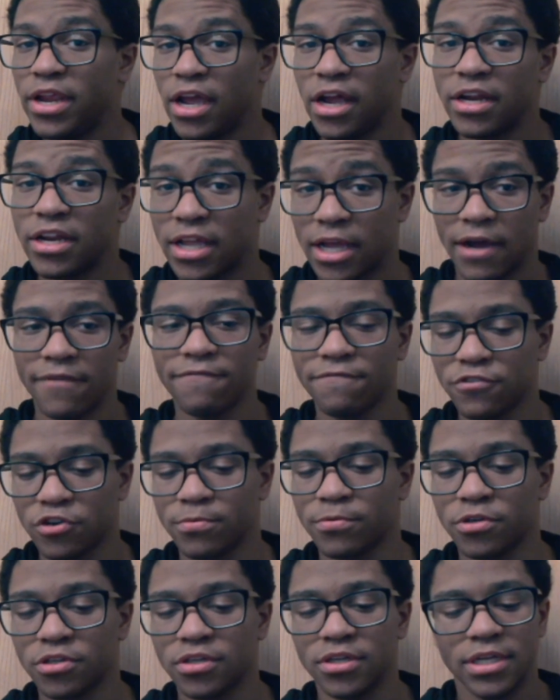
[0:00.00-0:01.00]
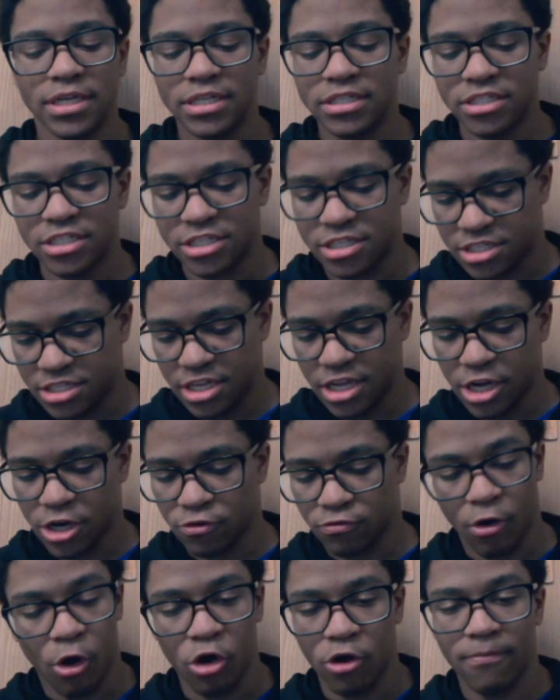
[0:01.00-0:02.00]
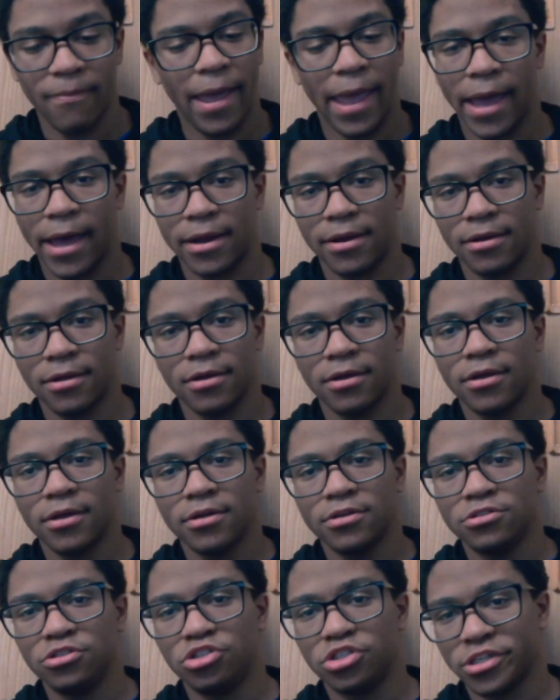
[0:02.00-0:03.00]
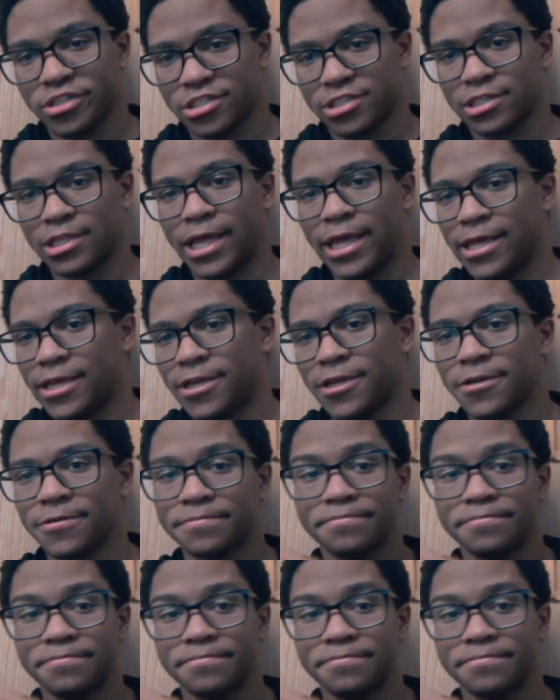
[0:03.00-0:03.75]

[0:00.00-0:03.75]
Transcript: uncomfortable to see a grown man just like